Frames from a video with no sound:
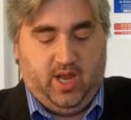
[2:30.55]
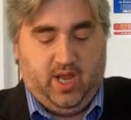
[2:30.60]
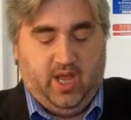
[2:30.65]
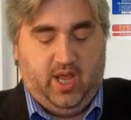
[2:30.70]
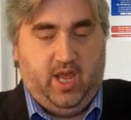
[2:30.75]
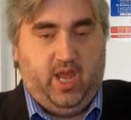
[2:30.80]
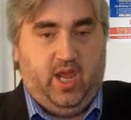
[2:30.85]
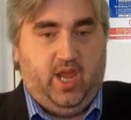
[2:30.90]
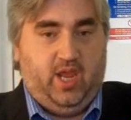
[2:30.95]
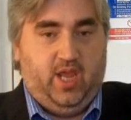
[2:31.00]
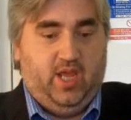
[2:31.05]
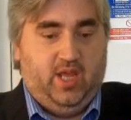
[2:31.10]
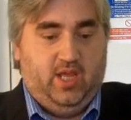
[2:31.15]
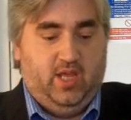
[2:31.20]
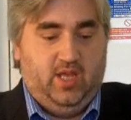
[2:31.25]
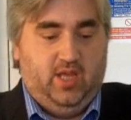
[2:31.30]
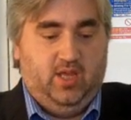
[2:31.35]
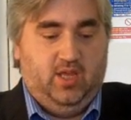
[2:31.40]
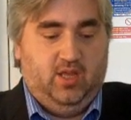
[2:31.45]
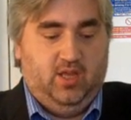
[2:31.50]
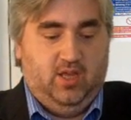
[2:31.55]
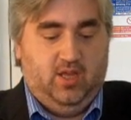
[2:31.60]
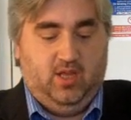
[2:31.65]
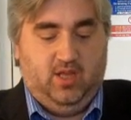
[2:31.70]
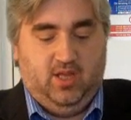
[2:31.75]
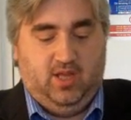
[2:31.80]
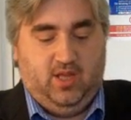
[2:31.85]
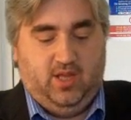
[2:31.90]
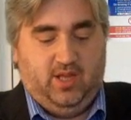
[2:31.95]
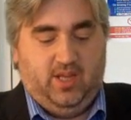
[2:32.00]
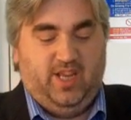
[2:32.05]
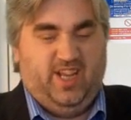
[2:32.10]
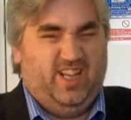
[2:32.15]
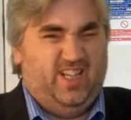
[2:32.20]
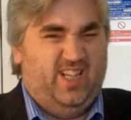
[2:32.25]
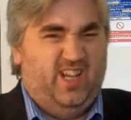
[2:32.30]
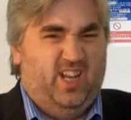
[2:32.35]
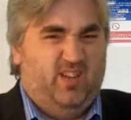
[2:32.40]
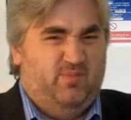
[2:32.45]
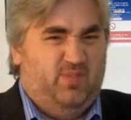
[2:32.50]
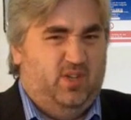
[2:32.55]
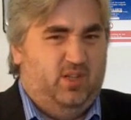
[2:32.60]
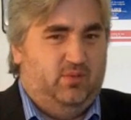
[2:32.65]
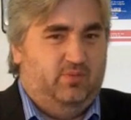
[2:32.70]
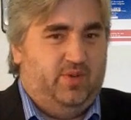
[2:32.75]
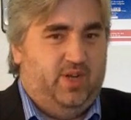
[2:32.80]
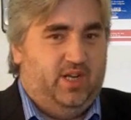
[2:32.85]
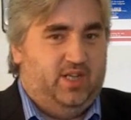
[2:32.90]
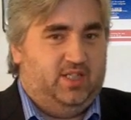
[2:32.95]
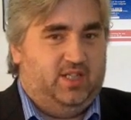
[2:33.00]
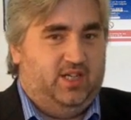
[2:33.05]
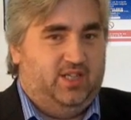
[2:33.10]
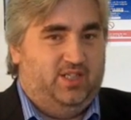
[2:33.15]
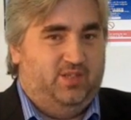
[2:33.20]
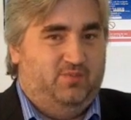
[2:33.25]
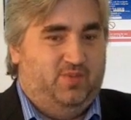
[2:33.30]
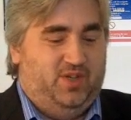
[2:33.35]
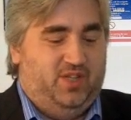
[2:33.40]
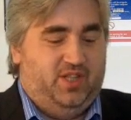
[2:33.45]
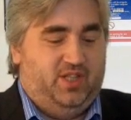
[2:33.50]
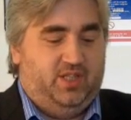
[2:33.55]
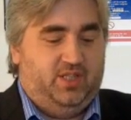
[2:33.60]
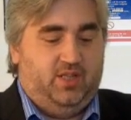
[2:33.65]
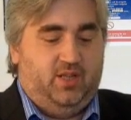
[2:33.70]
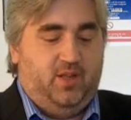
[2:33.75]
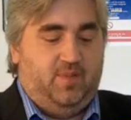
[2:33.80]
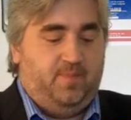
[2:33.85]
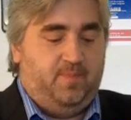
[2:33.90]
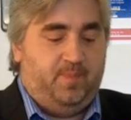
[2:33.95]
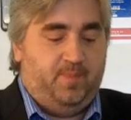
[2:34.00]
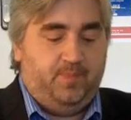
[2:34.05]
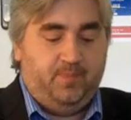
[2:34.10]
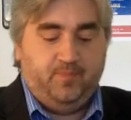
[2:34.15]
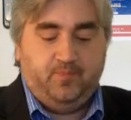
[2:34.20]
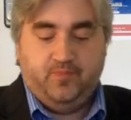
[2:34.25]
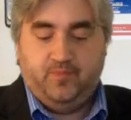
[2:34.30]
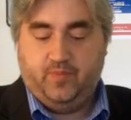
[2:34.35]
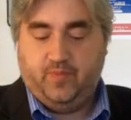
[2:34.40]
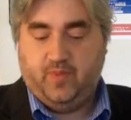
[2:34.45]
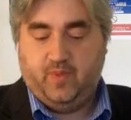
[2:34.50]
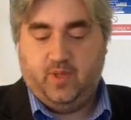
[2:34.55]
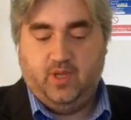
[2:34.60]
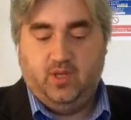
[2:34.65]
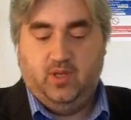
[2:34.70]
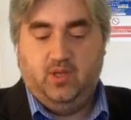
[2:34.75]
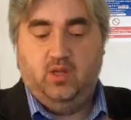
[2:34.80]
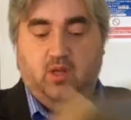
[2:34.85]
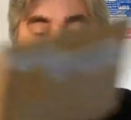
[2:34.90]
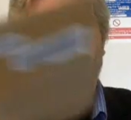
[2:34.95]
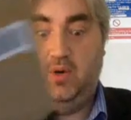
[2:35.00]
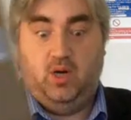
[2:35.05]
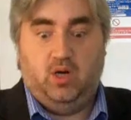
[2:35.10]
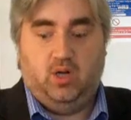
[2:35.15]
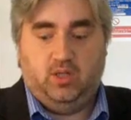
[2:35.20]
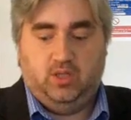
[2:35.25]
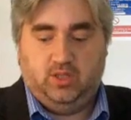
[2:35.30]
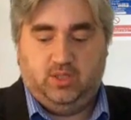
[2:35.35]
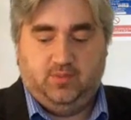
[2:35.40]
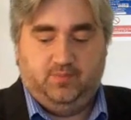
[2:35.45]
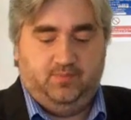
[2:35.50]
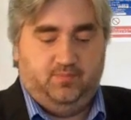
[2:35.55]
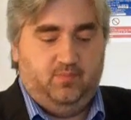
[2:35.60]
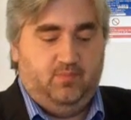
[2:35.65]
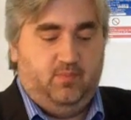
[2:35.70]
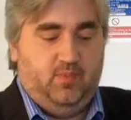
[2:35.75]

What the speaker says: Okay. You can tell I'm a little bit excited by this. Box.